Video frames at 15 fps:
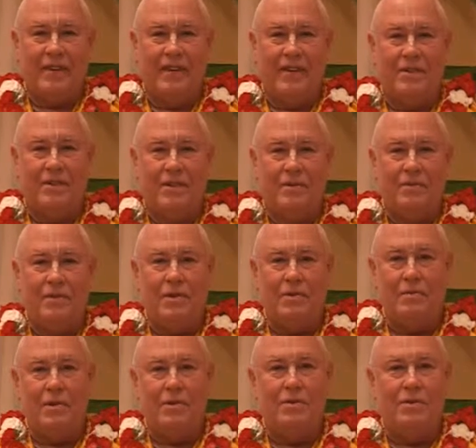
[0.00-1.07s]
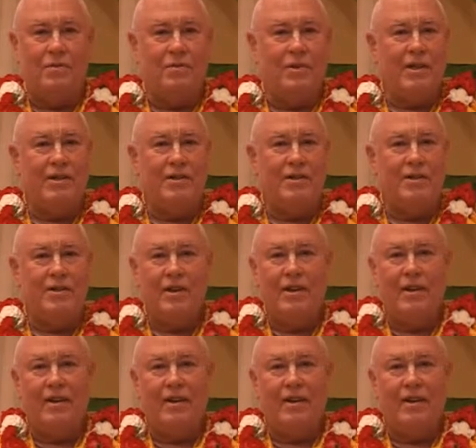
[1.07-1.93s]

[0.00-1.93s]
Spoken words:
He's the most rich